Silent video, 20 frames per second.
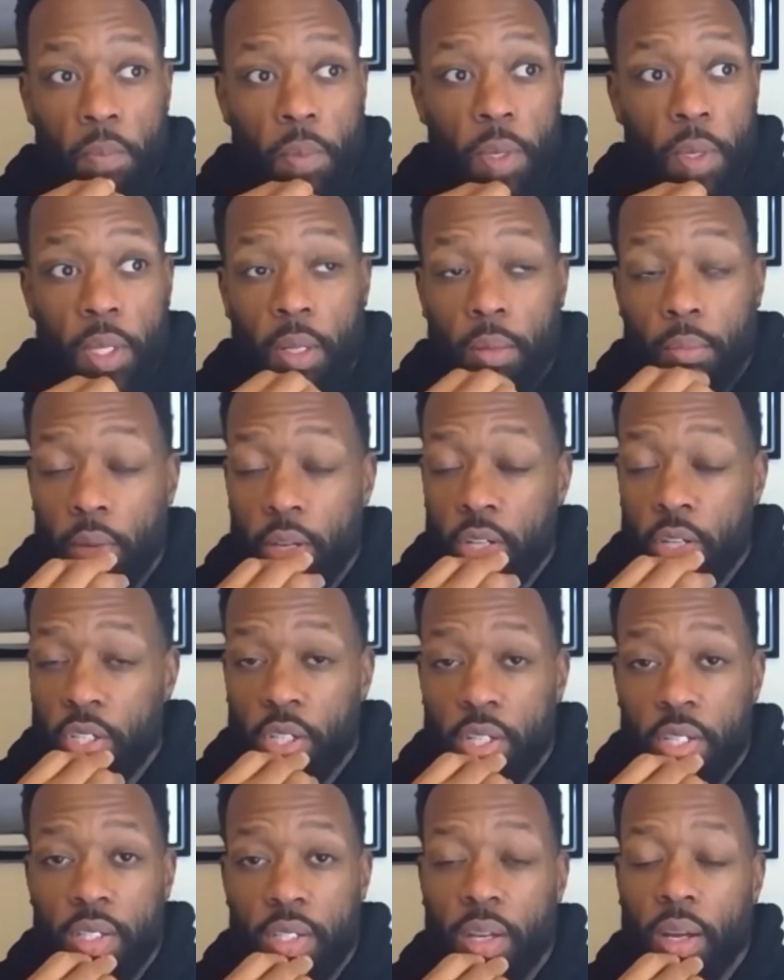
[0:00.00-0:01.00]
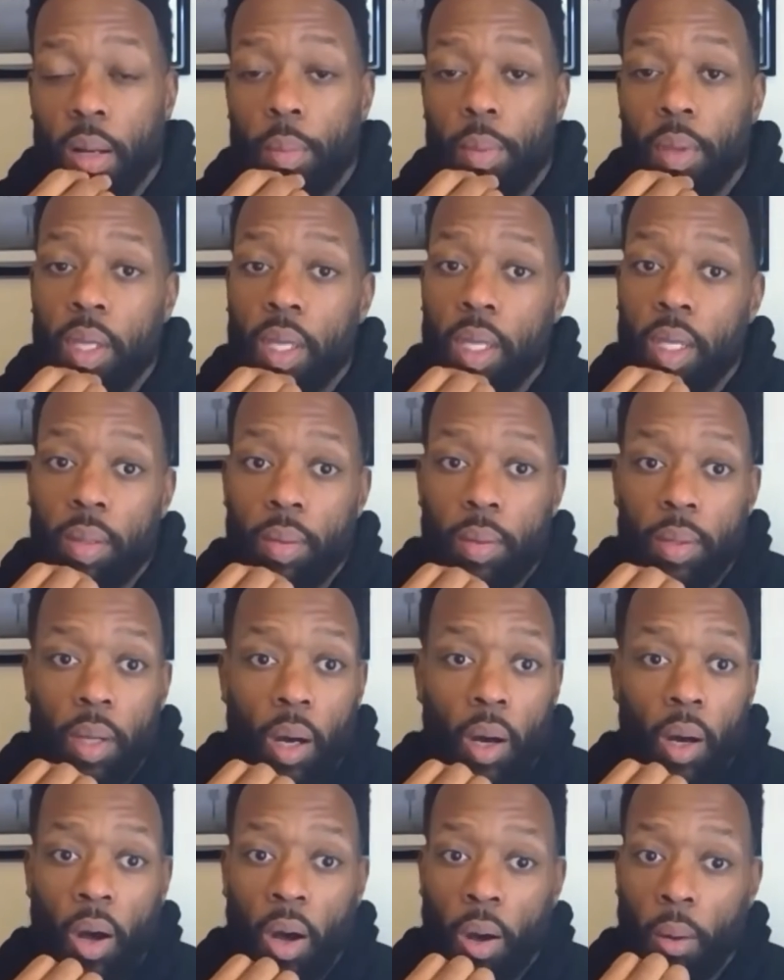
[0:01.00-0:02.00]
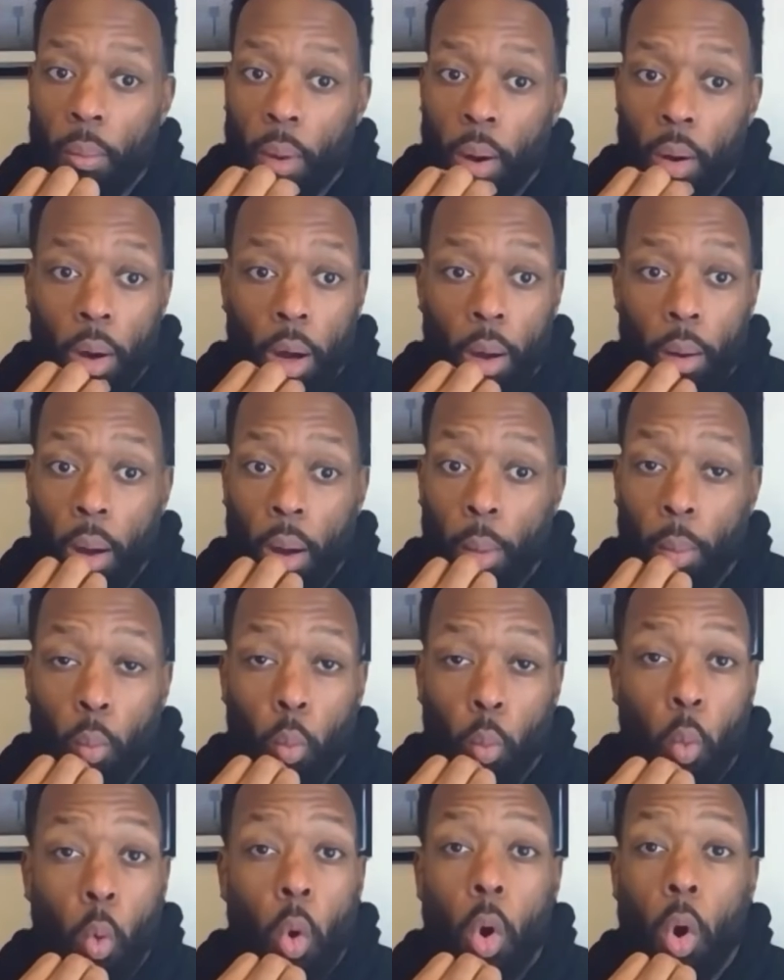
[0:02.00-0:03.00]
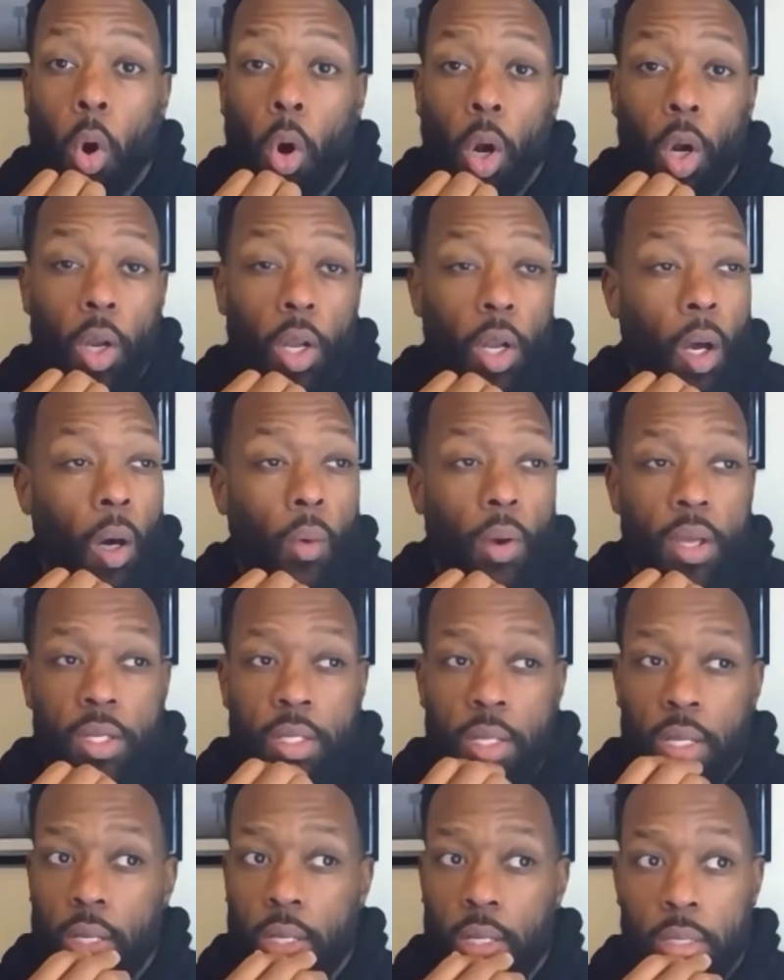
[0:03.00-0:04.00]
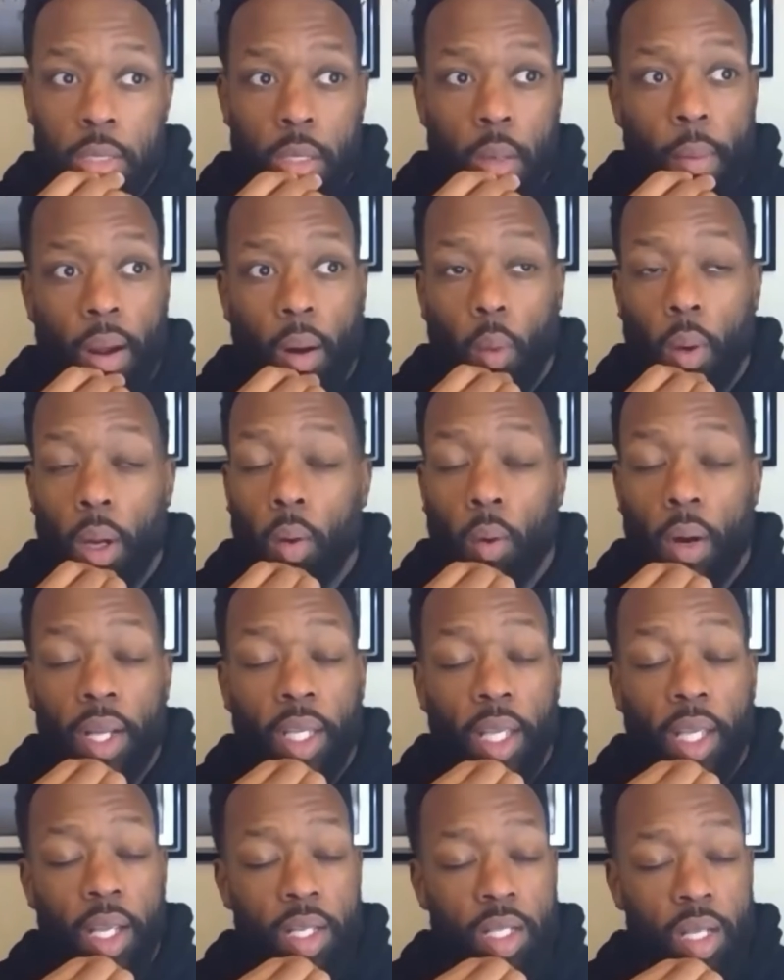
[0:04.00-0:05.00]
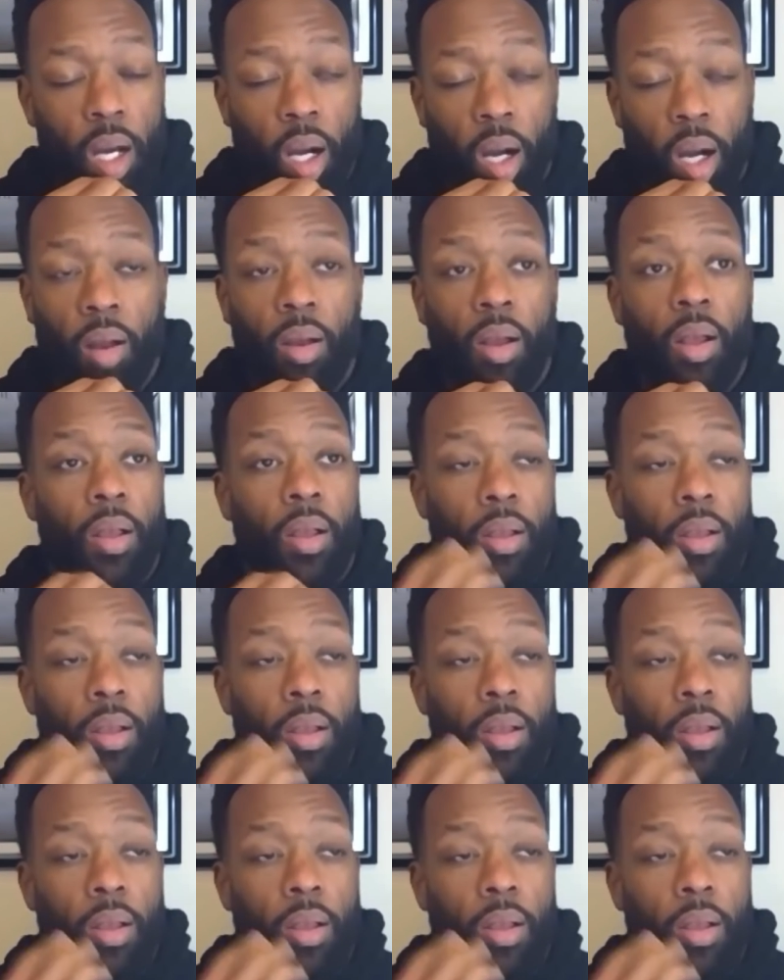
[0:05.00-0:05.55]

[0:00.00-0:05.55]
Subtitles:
And then Michigan's going to be a war. It always is, no matter what rankings are.